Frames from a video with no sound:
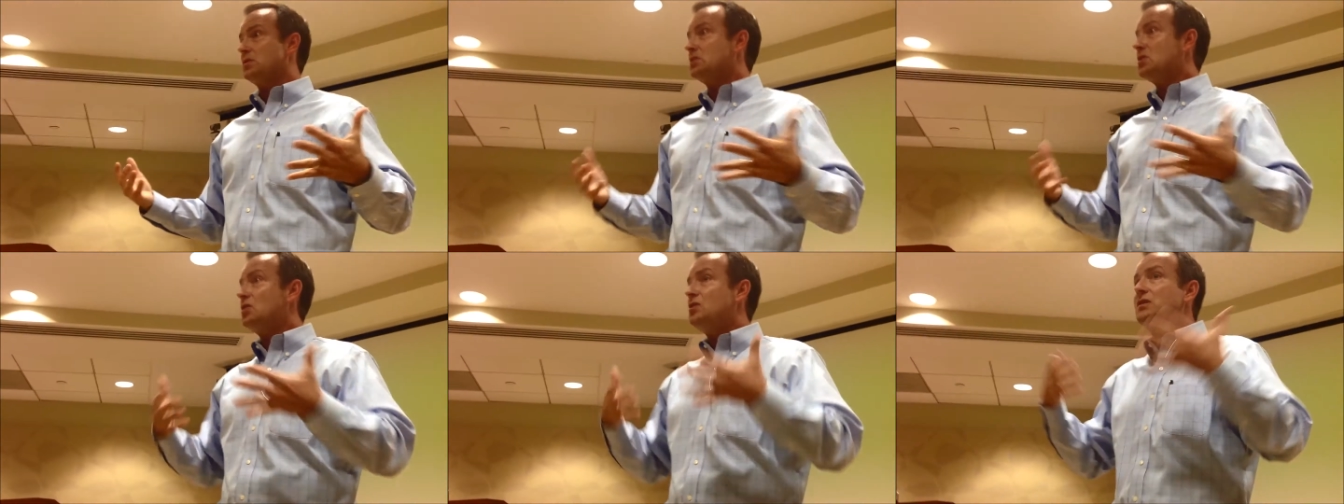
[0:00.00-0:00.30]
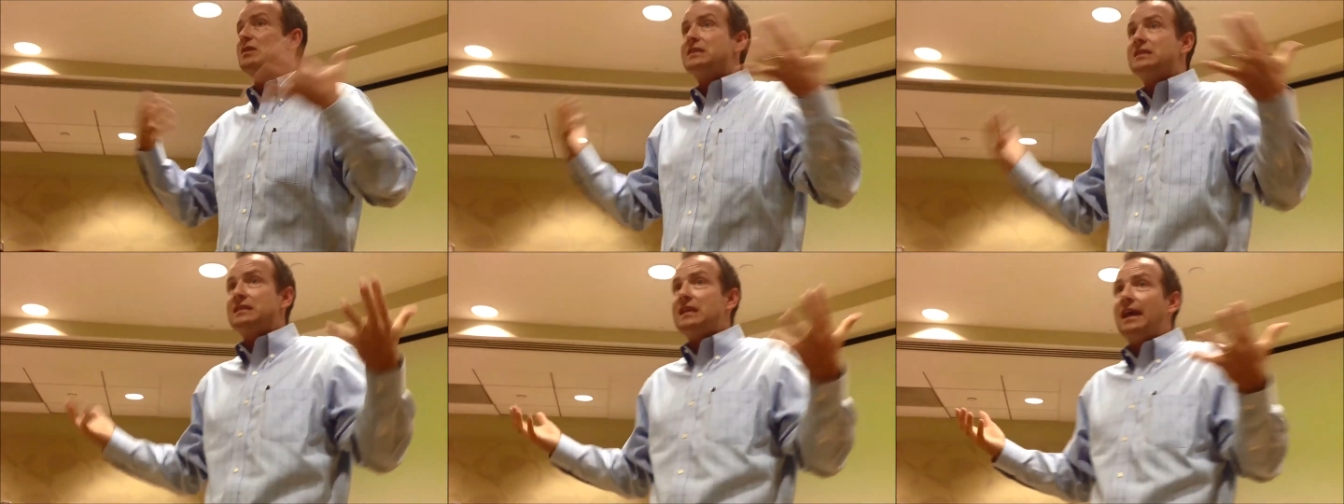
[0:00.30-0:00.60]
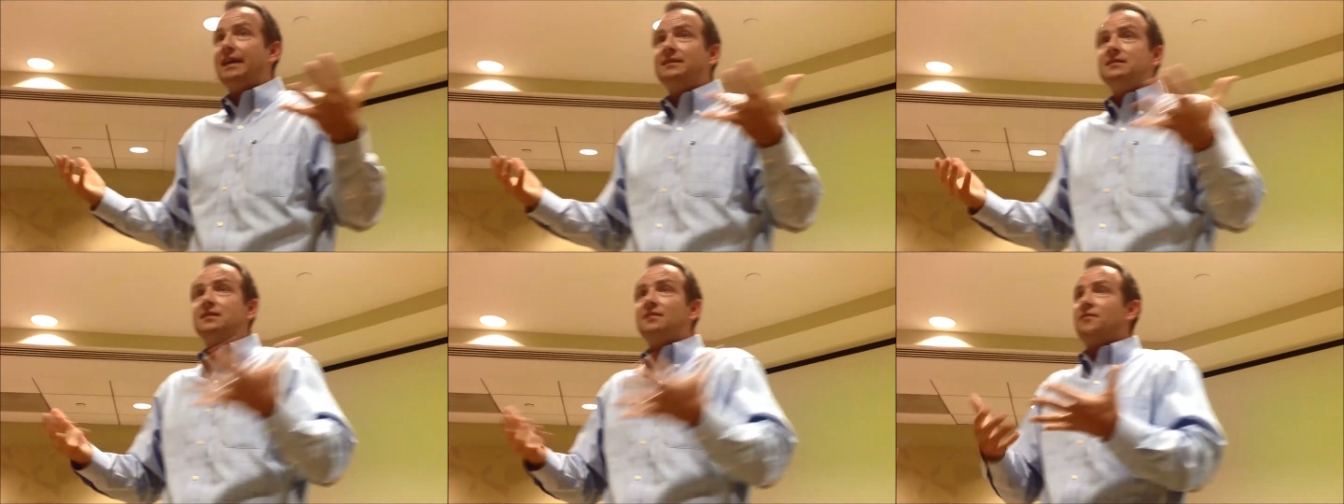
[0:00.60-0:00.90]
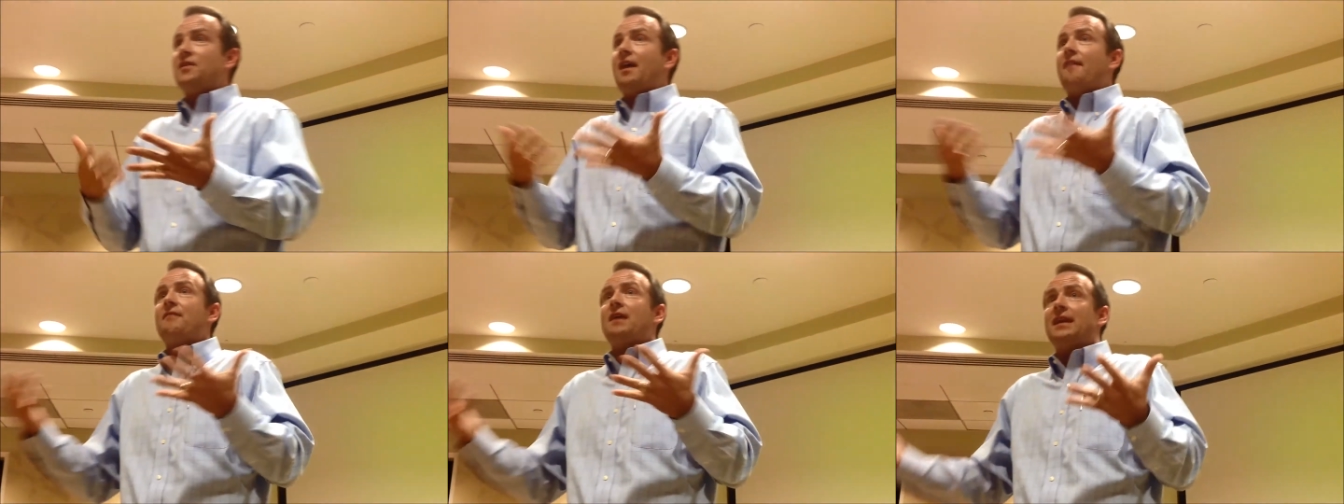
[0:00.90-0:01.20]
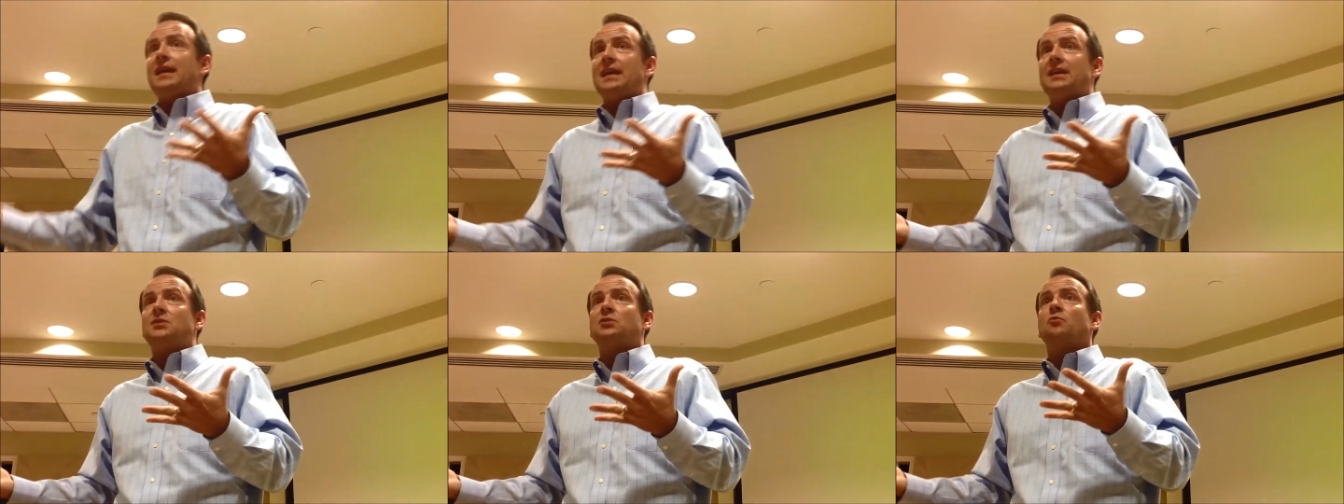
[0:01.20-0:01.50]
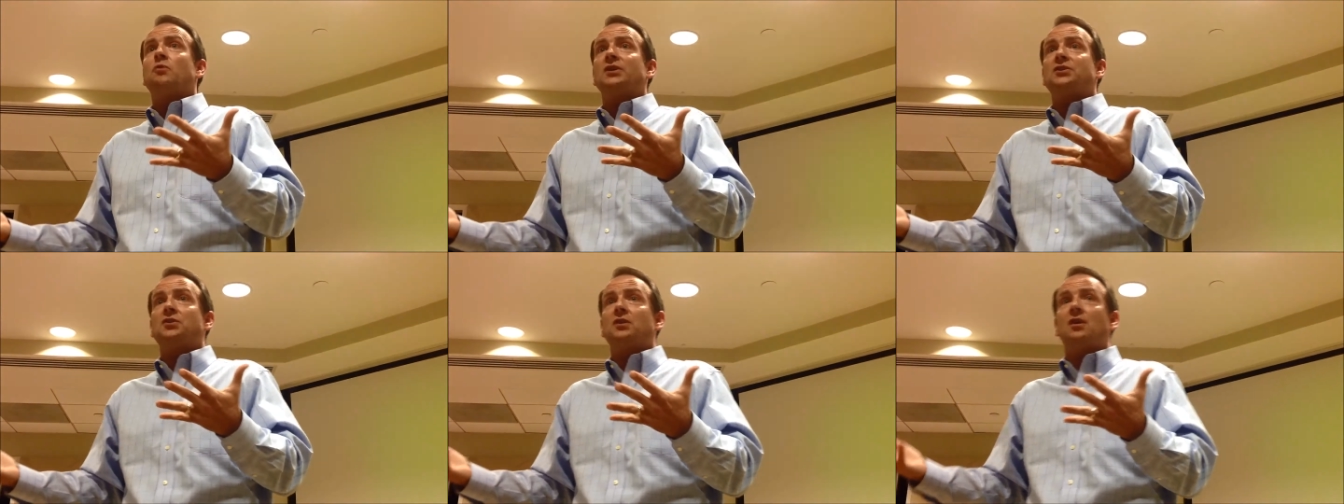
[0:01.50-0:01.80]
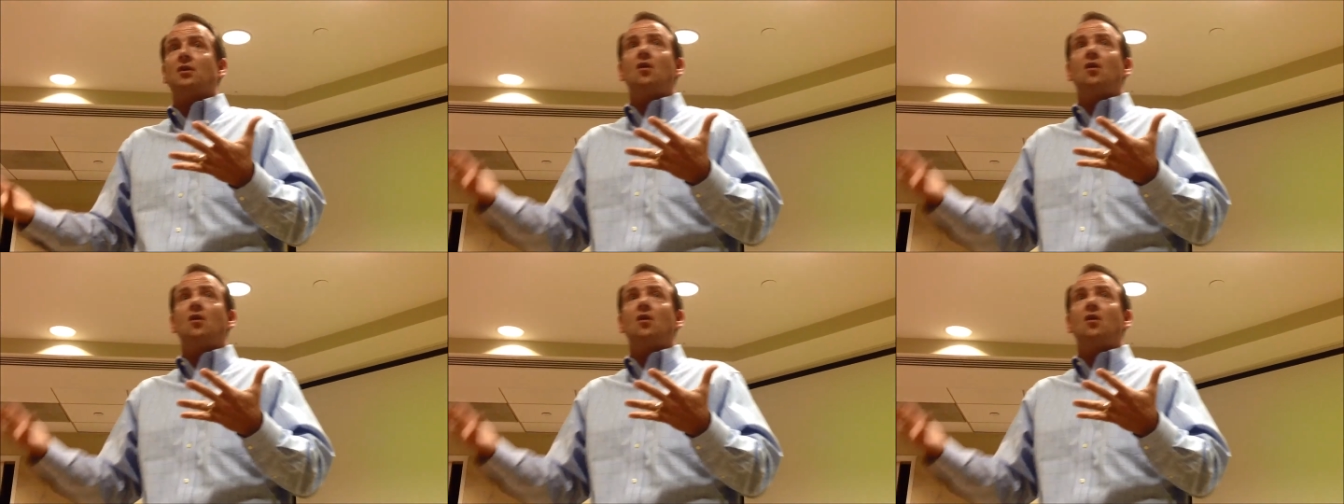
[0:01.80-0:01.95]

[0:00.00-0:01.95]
So you sense, if you have any intuition at